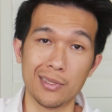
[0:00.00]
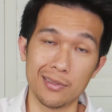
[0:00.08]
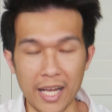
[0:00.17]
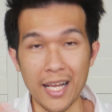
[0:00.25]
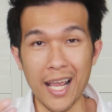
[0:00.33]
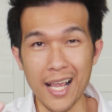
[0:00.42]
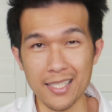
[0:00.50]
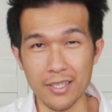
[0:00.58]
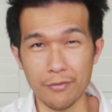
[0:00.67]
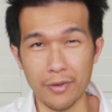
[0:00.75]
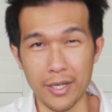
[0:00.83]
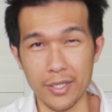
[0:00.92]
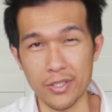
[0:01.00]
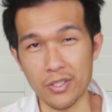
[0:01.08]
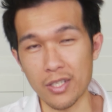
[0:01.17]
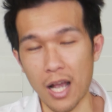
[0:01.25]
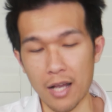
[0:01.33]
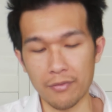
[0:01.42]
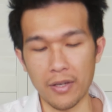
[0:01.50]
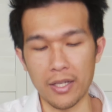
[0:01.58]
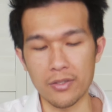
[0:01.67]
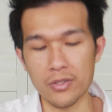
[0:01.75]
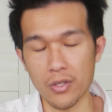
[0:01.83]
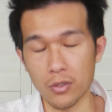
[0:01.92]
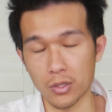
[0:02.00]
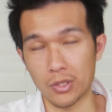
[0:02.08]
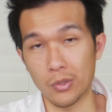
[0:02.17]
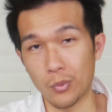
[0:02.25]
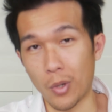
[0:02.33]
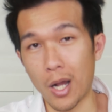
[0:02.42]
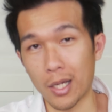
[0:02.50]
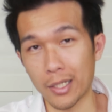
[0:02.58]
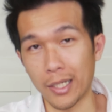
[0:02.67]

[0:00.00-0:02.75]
And it has a very soft insole to walk